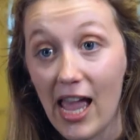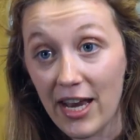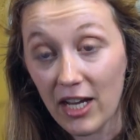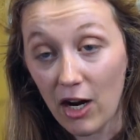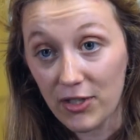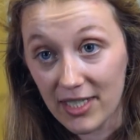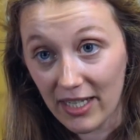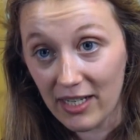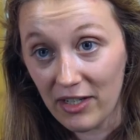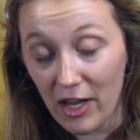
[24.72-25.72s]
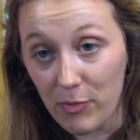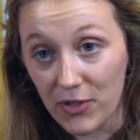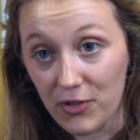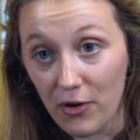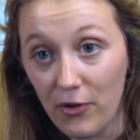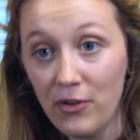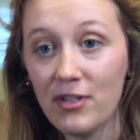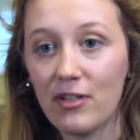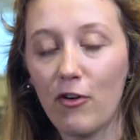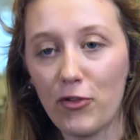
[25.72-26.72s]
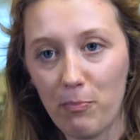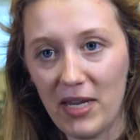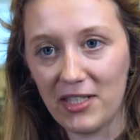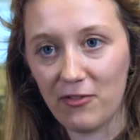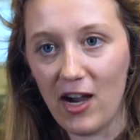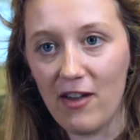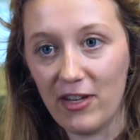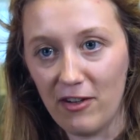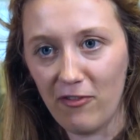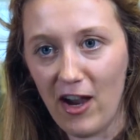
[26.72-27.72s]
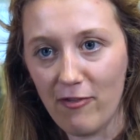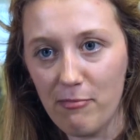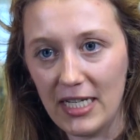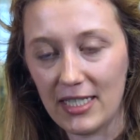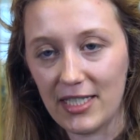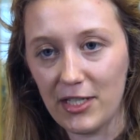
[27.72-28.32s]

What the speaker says: And our second episode of the Best 5 in 5 Minutes